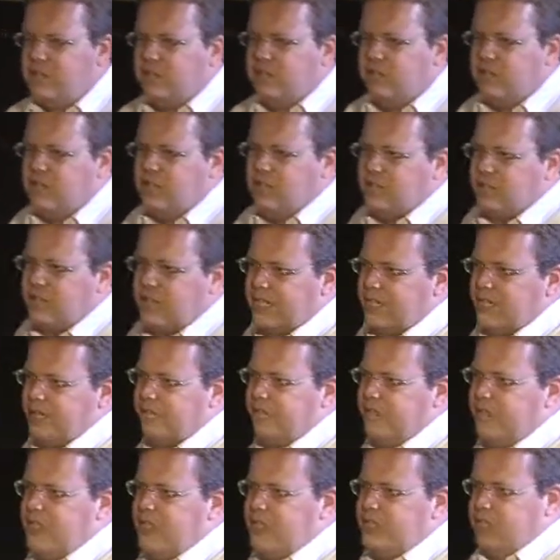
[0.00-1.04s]
of interactive
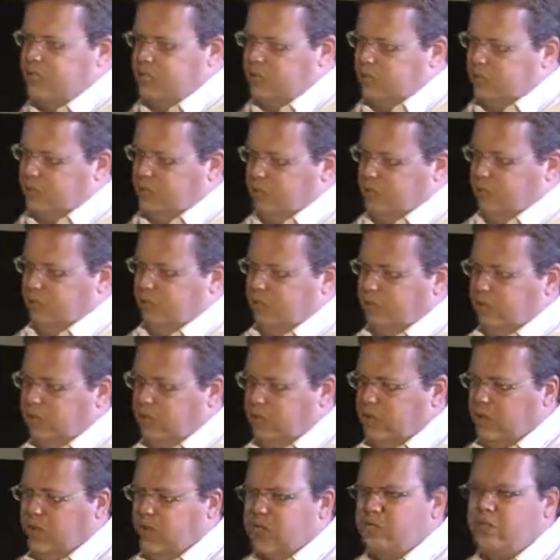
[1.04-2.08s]
features
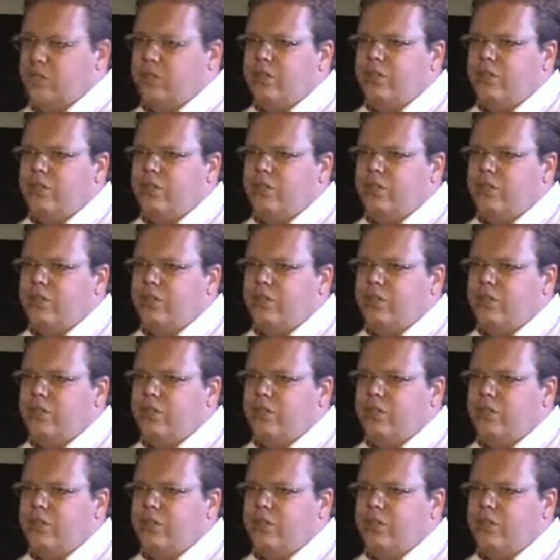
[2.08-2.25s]
that